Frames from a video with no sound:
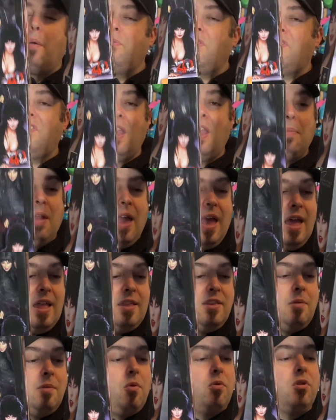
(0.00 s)
with the same
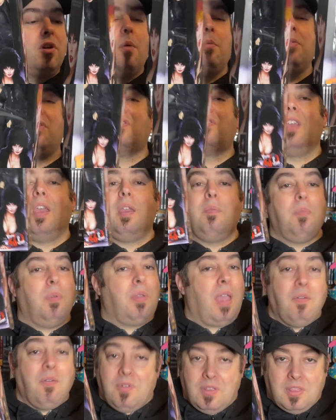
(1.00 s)
heads. They both come with the same
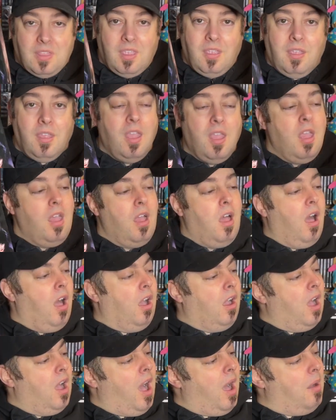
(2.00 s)
everything. Uh,
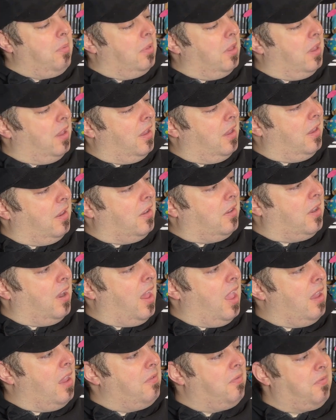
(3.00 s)
goblet and
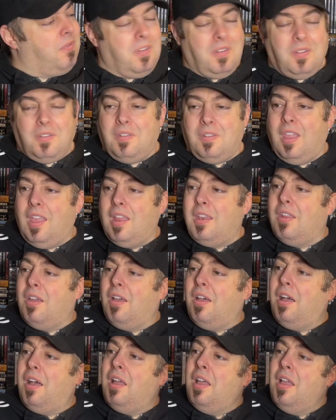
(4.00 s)
knife and, and
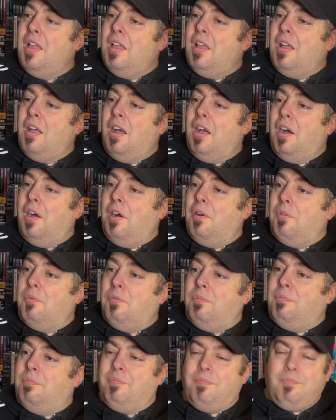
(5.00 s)
uh, uh,
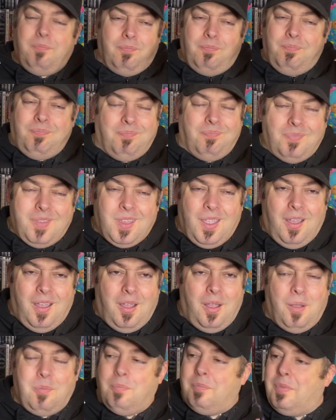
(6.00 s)

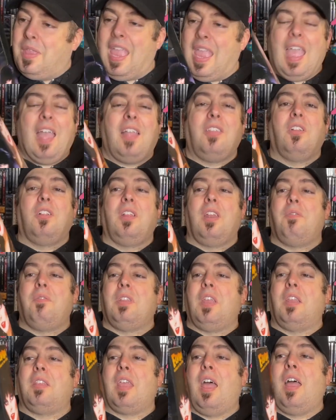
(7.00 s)
um, candle and
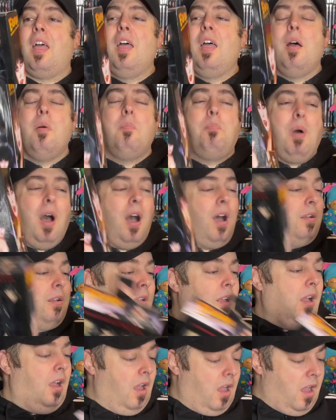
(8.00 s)
everything like that. But
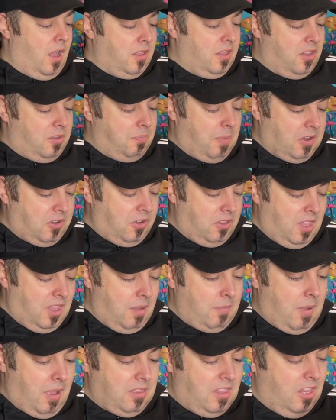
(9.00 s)
uh, the special thing
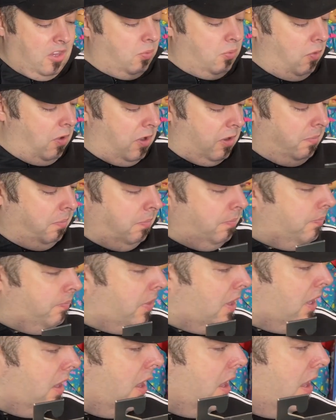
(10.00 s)
about this one,
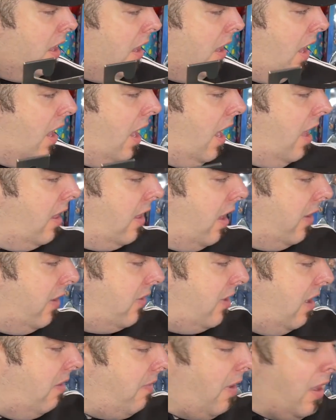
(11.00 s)
and I'll
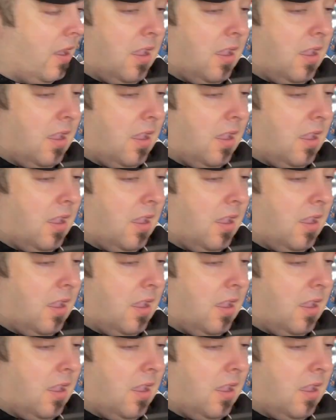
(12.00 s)
see if I